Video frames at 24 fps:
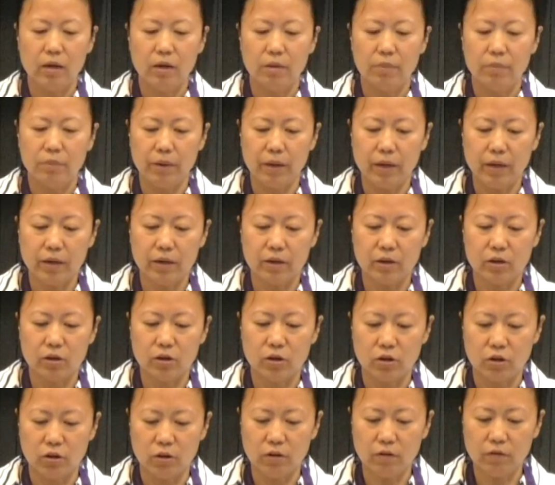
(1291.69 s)
Make a
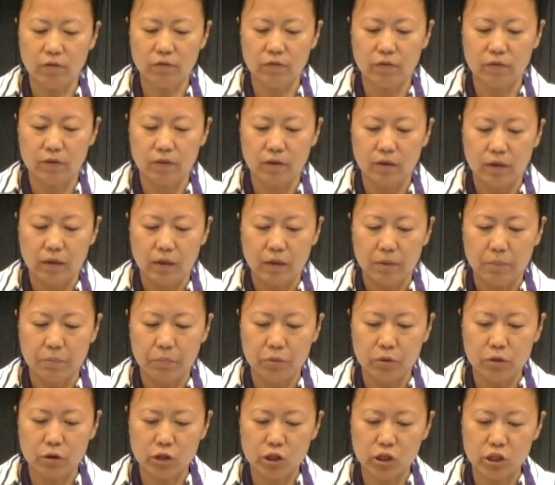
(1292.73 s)
curve,
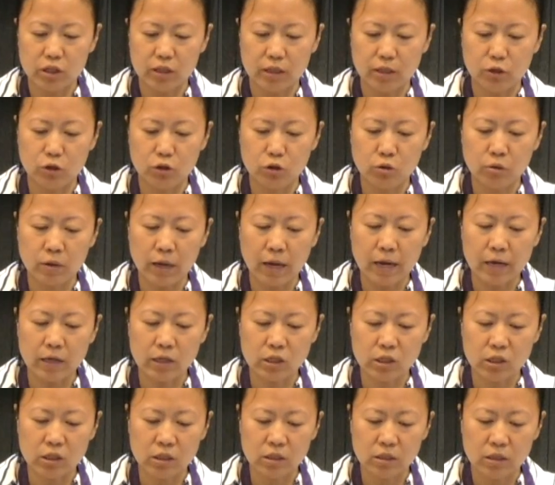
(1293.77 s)
push the 2
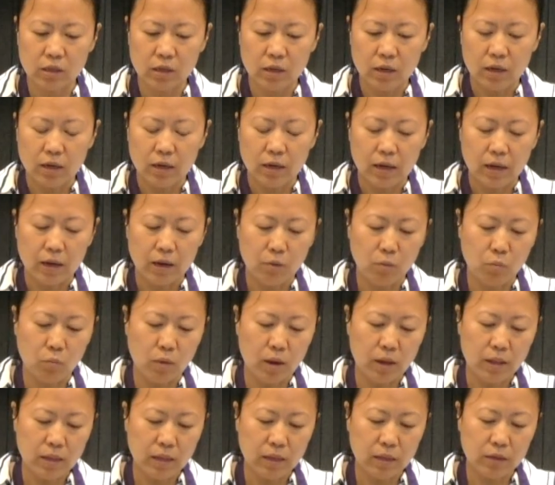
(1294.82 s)
edges,
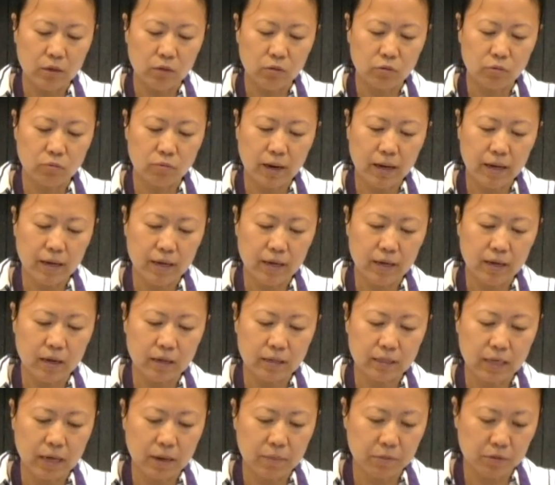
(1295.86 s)
and your right hand on
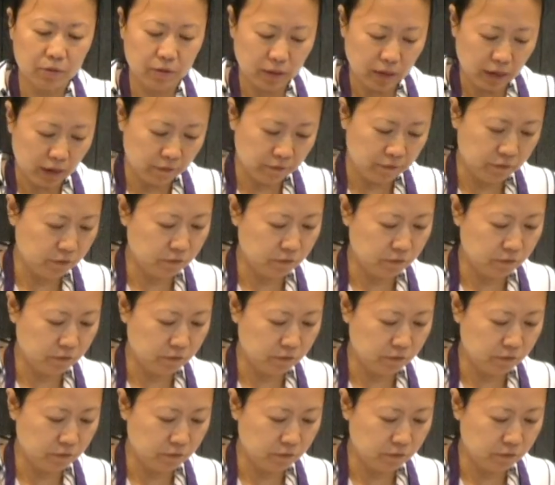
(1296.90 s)
top of your left.